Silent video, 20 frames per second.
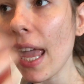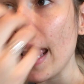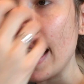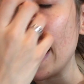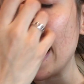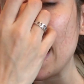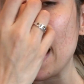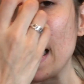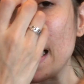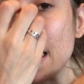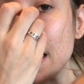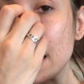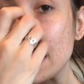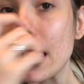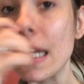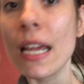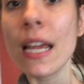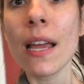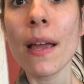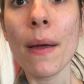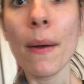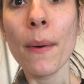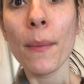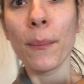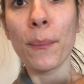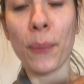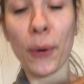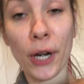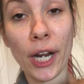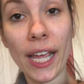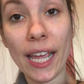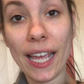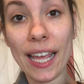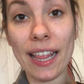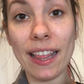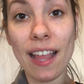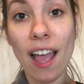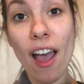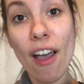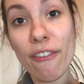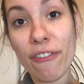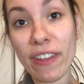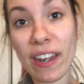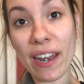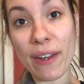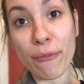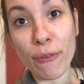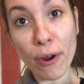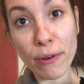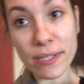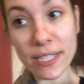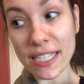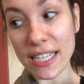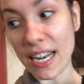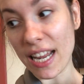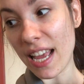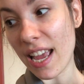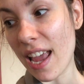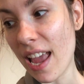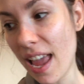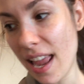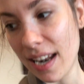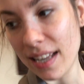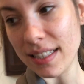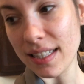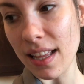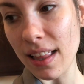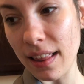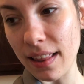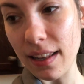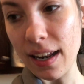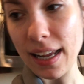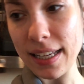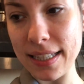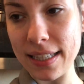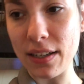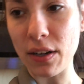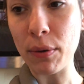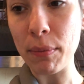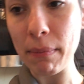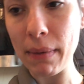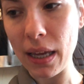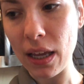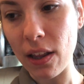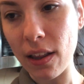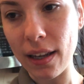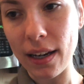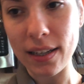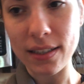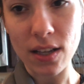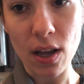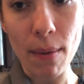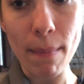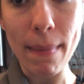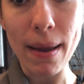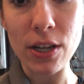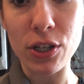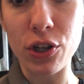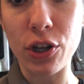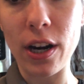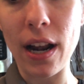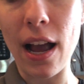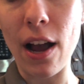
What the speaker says: and put it in the oven and roasted it. And it's a nice little meal and it's all measured